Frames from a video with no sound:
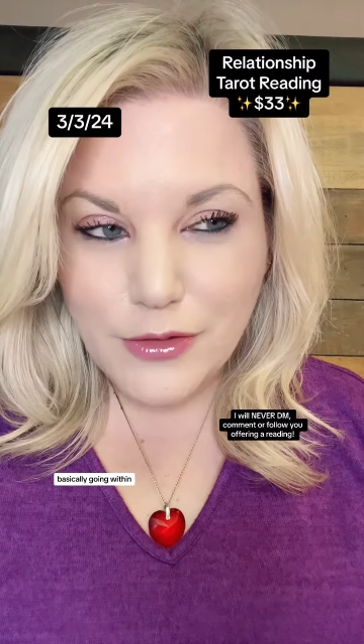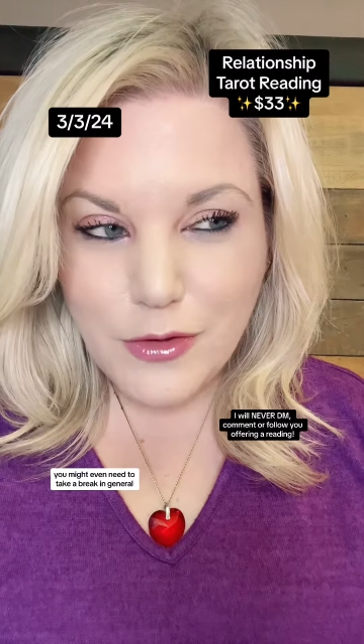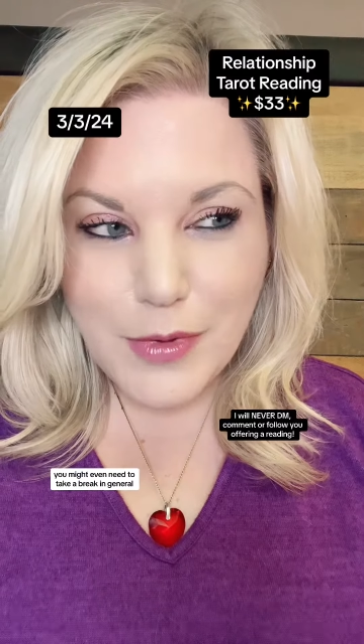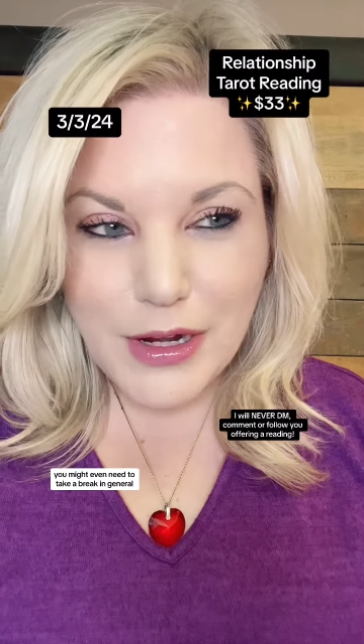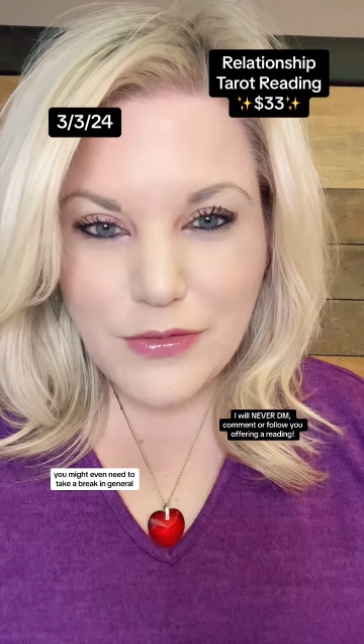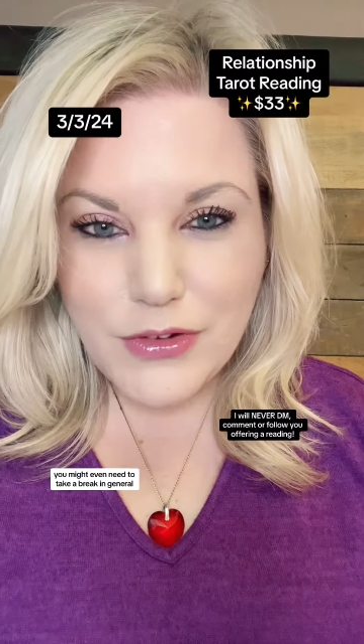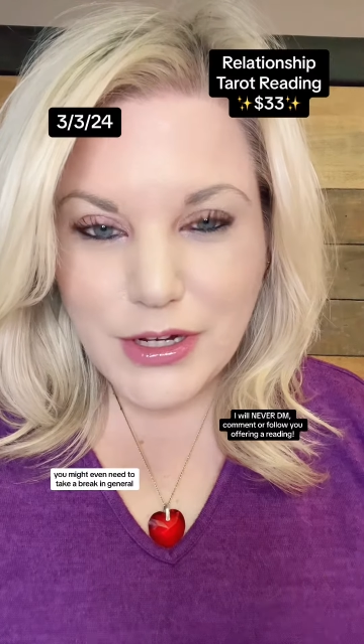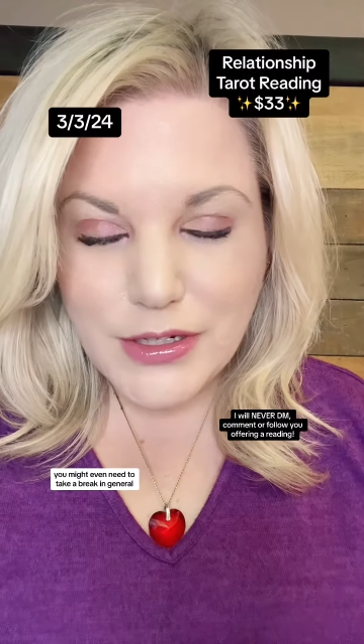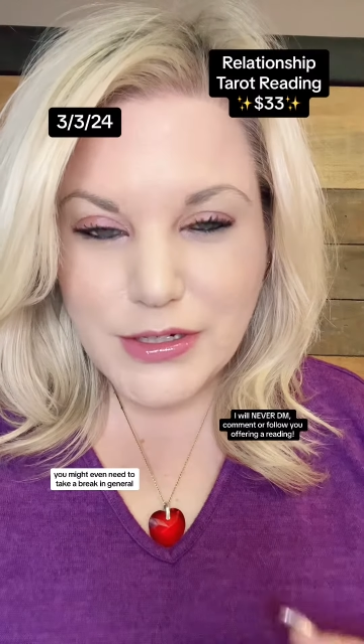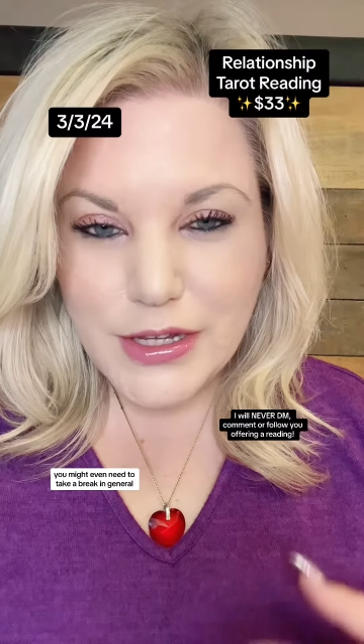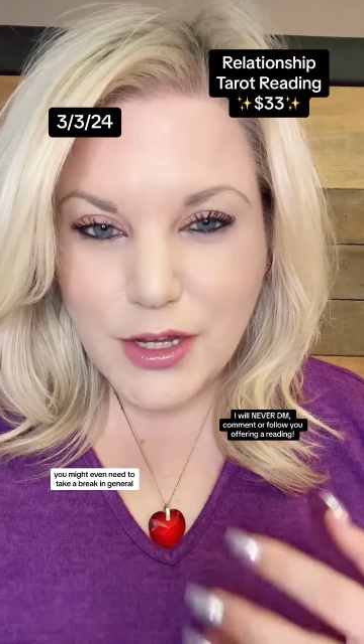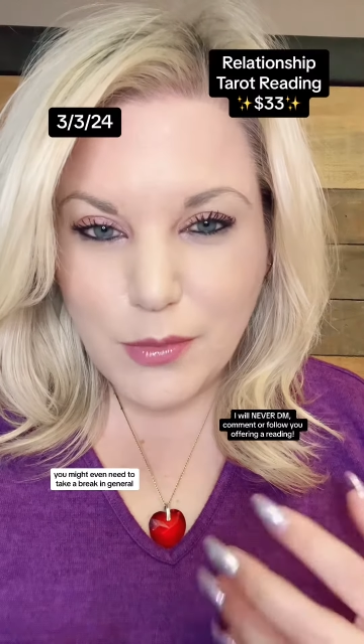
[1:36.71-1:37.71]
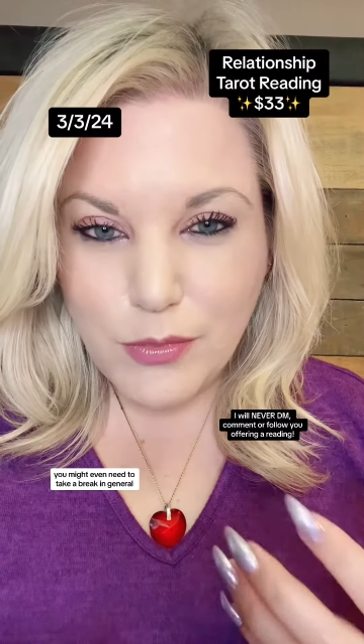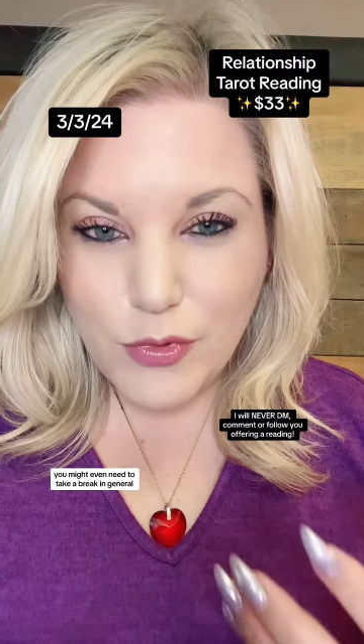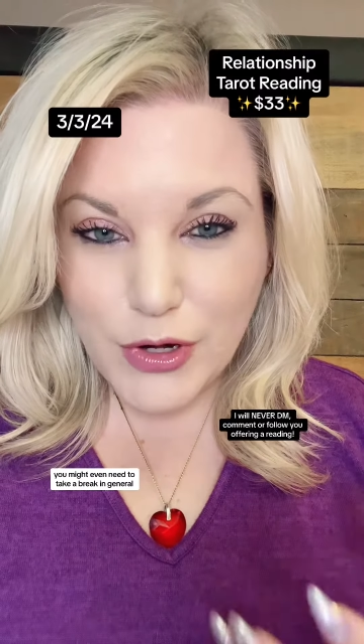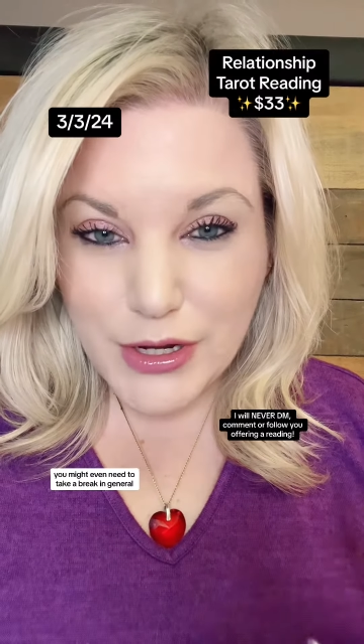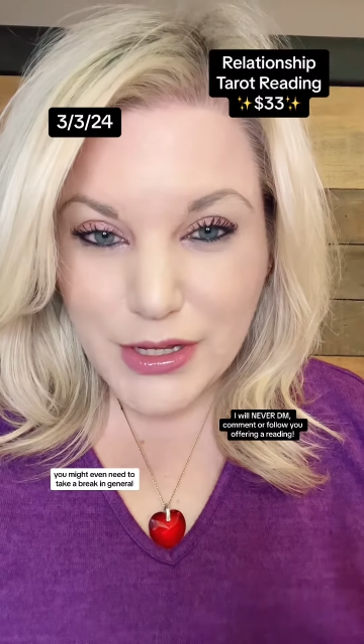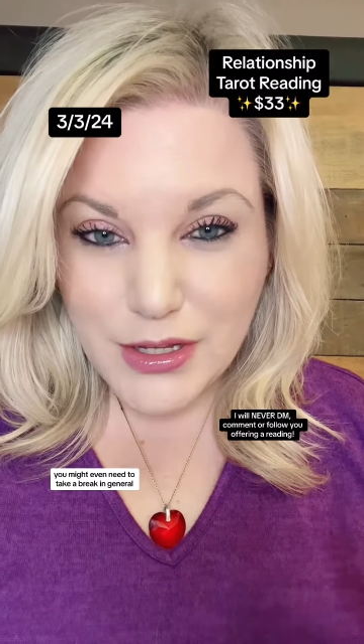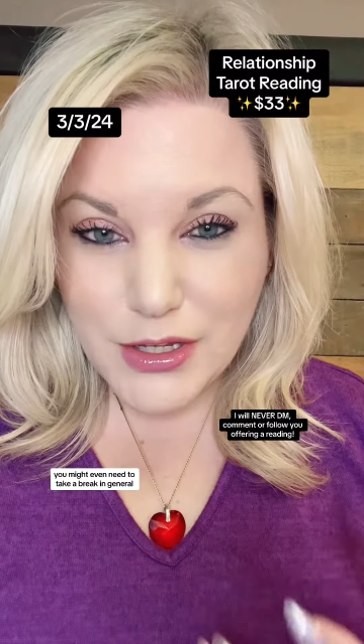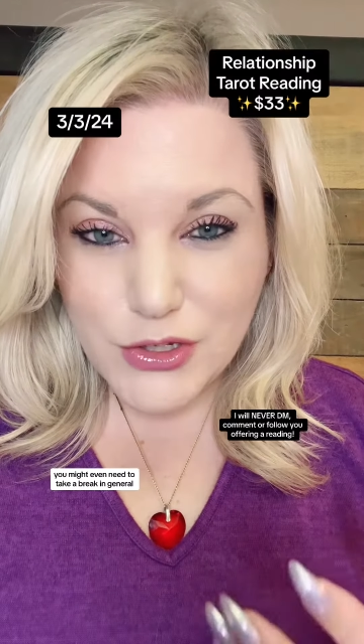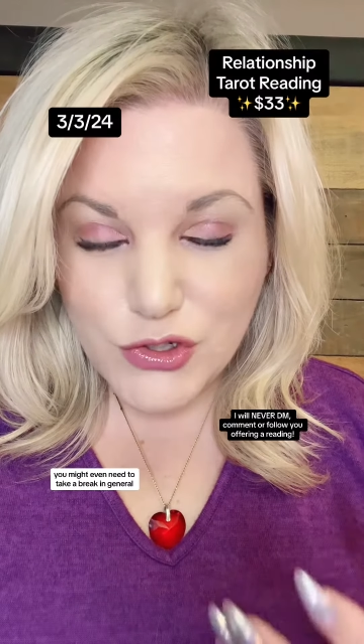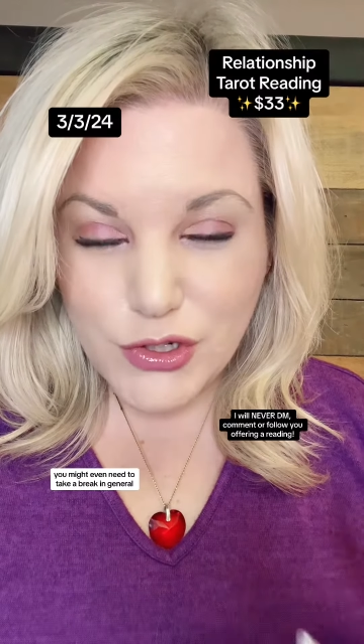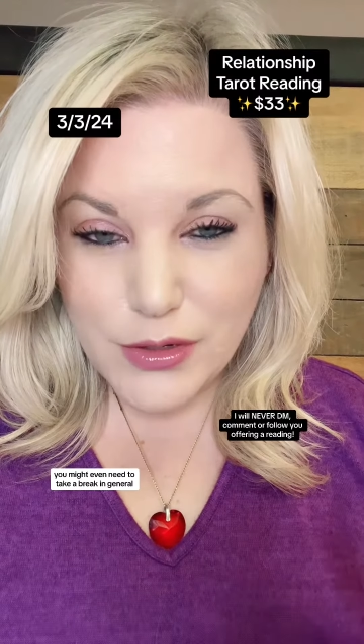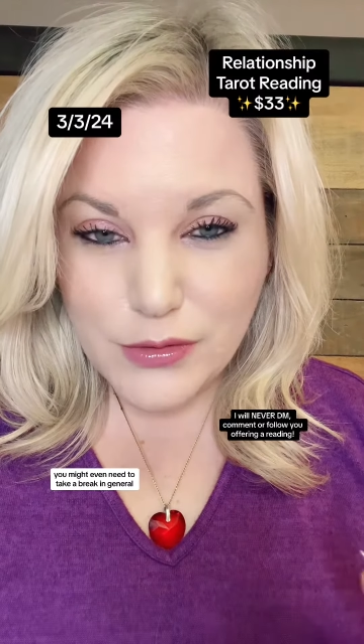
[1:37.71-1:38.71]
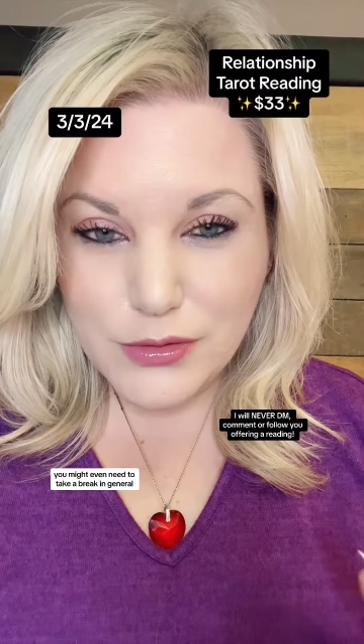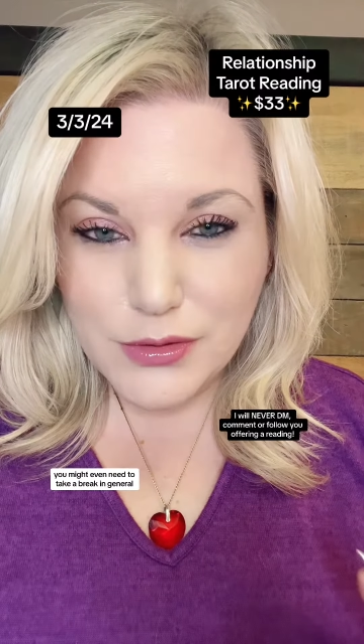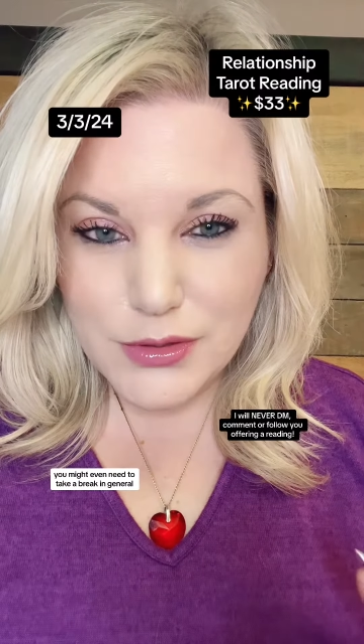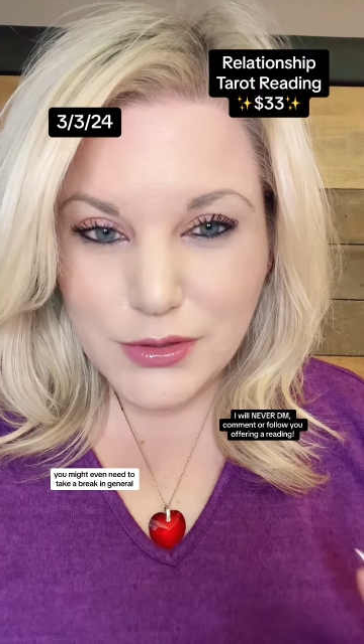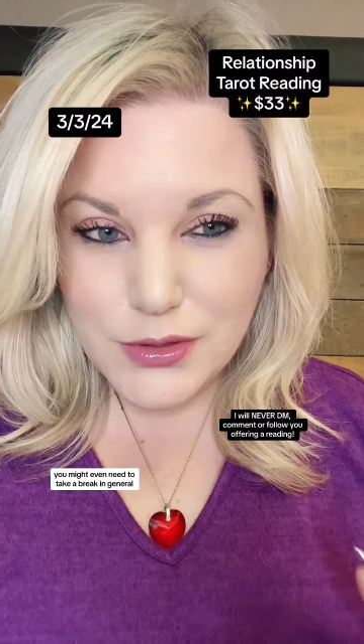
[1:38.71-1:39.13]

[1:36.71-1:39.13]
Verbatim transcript: You might even need to take a break in general,